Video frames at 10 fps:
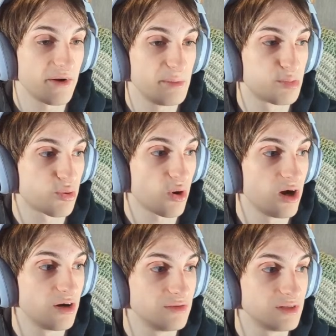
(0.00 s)

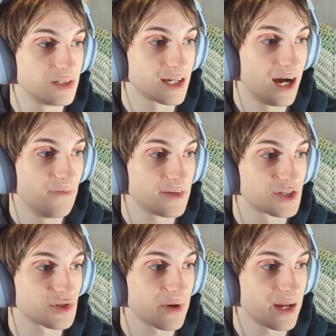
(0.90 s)
pros on the
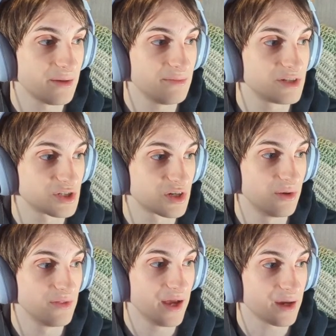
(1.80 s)
stream just
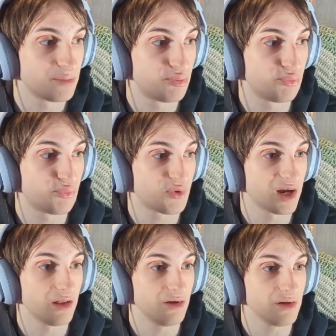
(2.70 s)
going like, get a
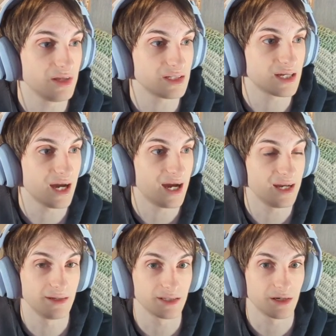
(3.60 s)
load of this guy. He
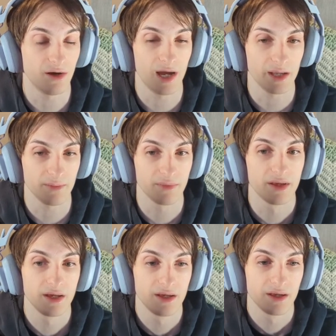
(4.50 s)
doesn't know how to
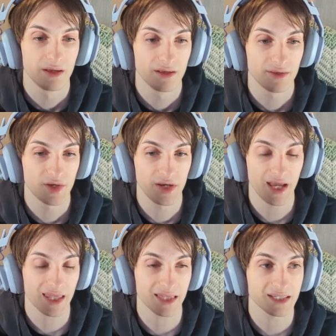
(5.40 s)

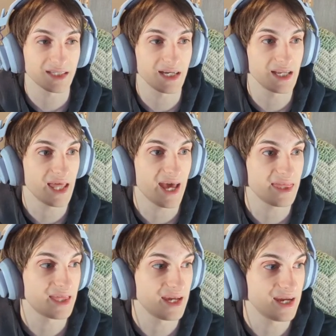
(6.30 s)
connect this thing to that
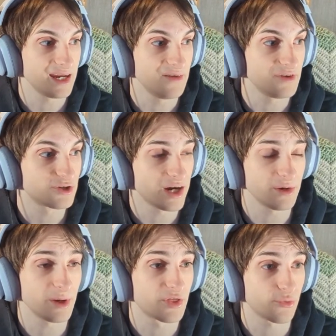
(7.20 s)
thing. And if you try
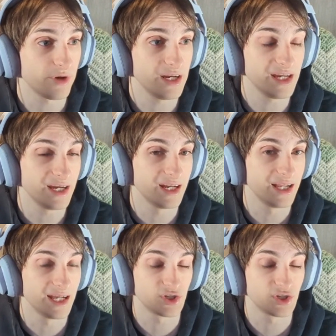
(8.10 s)
doing 3D in it,